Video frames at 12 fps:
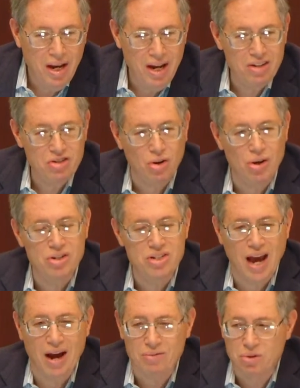It turns
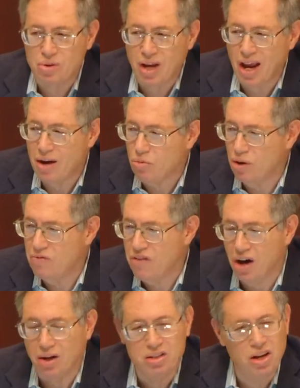out you can't run
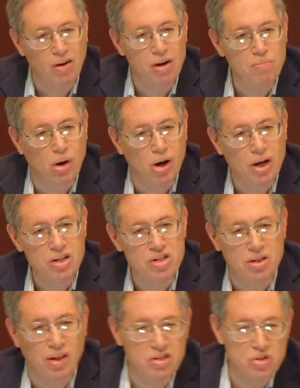voluntary markets
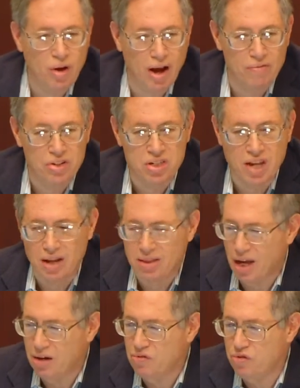unless you have a state
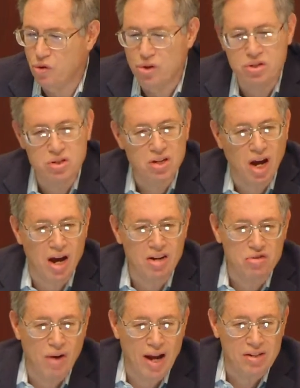that enforces
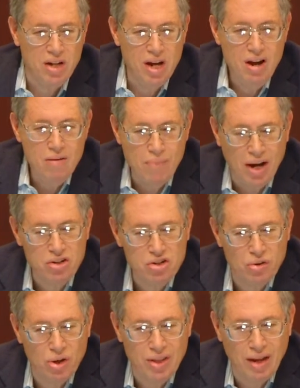contracts, makes
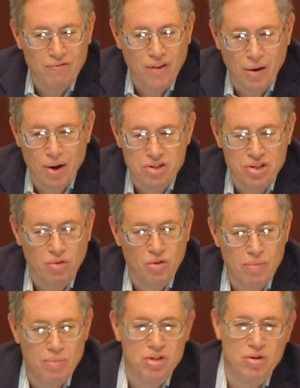sure that various
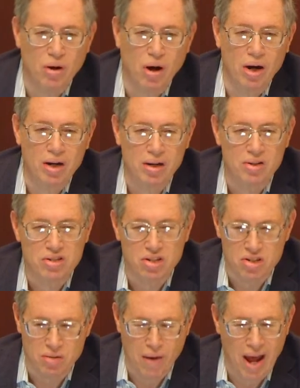agreements are honored in
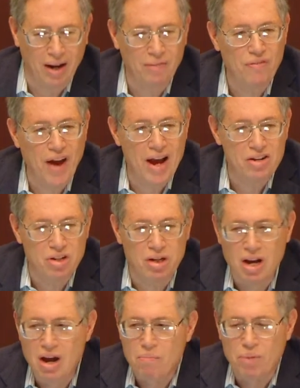systematic fashion,
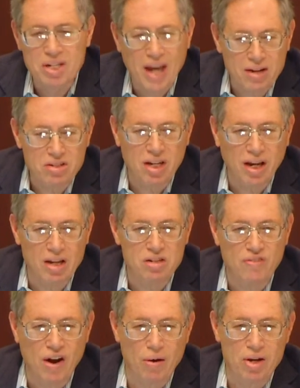protects
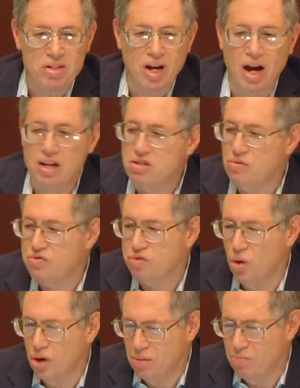against various kinds of
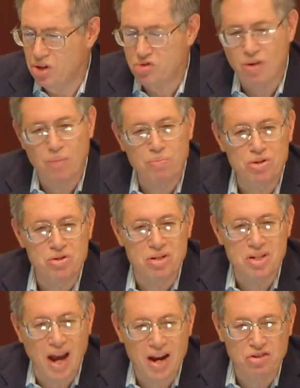fraud and
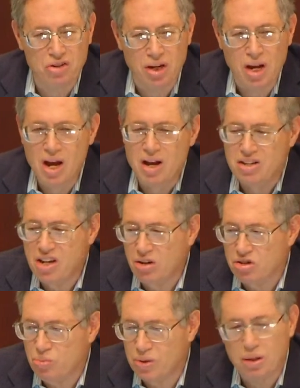misrepresentation,
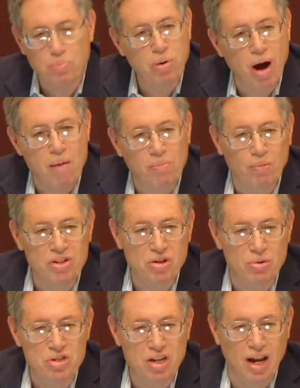deals with the problem
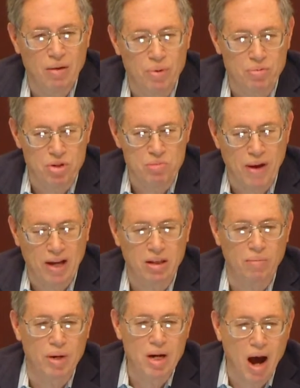associated with respect
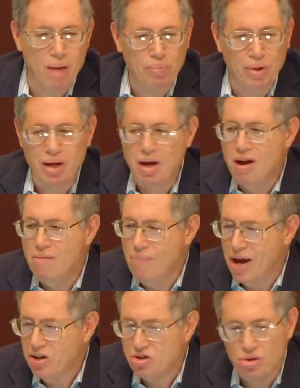to monopoly,
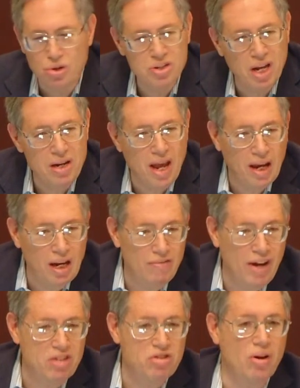makes sure that
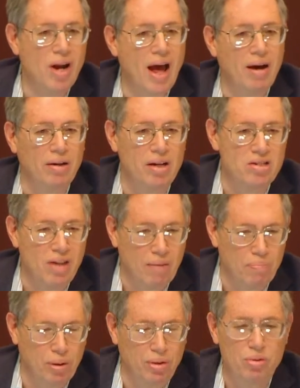negative externalities
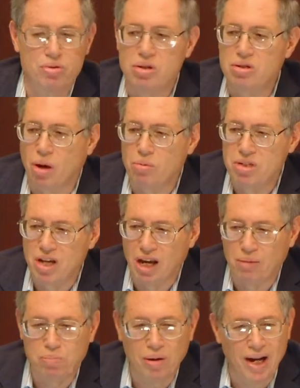like pollution don't
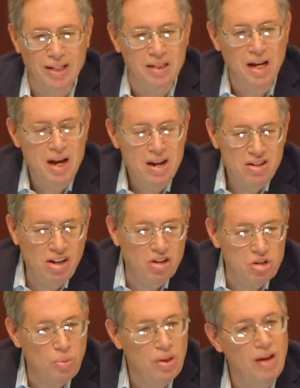take place,
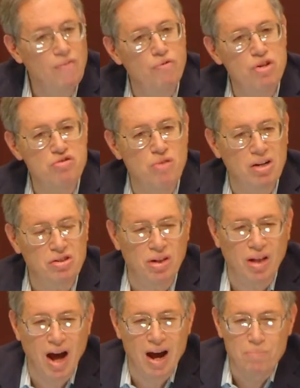deals with infrastructure
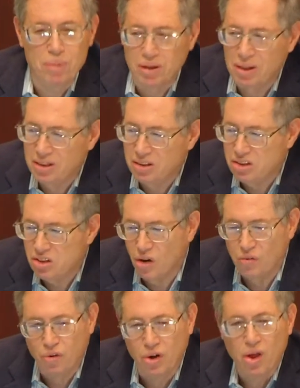liabilities and
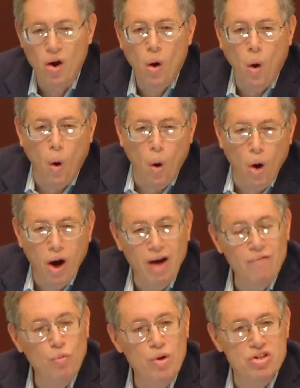so forth, all
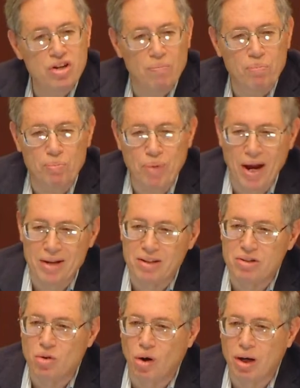of which I'm prepared
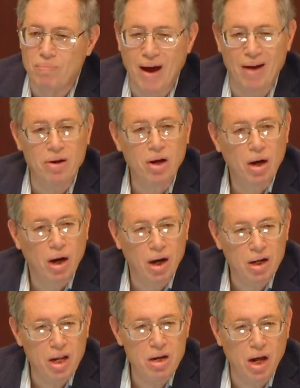to talk about
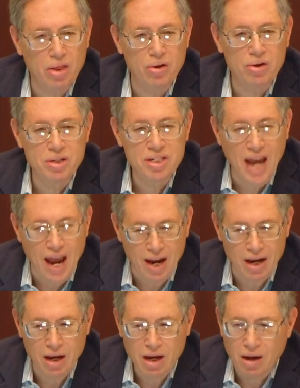on another
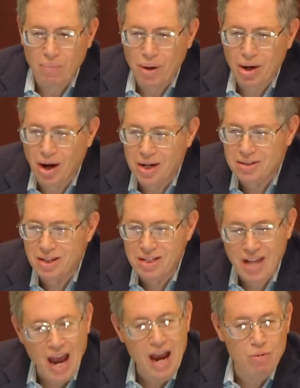day. But on
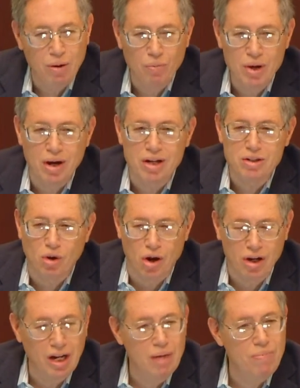today, what we are
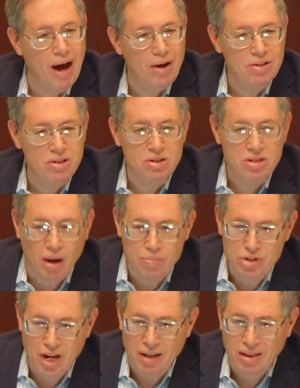talking about is a
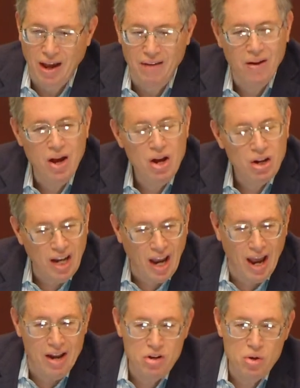subject that,
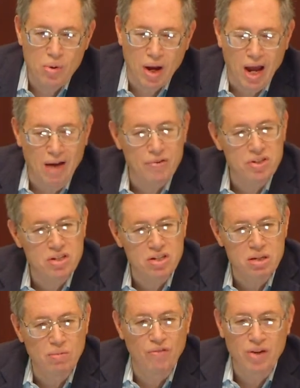can you have a
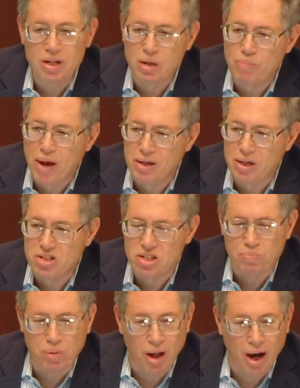system of independent
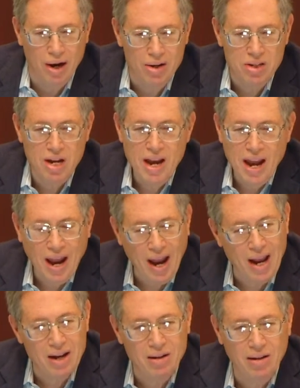suppliers
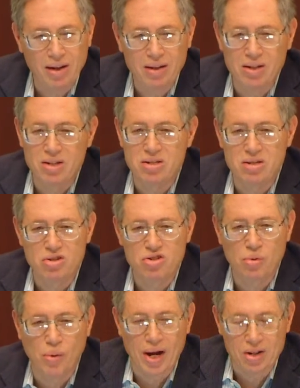handling this
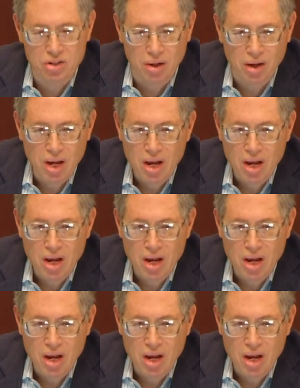situation